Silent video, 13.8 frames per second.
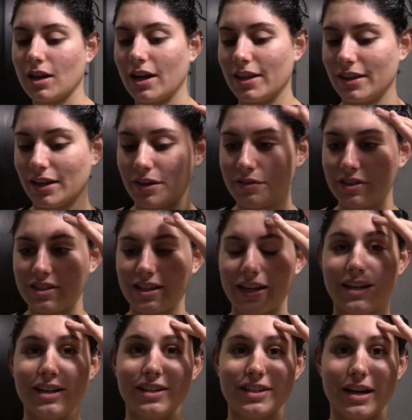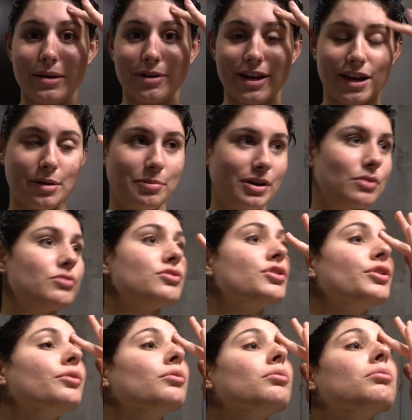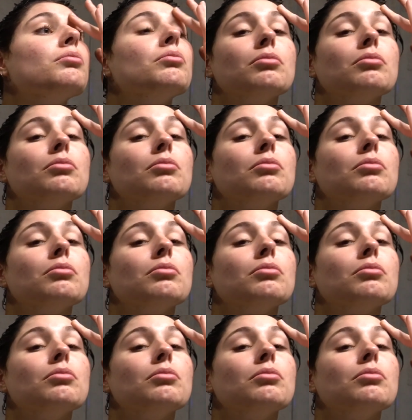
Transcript: I think I've decided to dye my eyebrows too.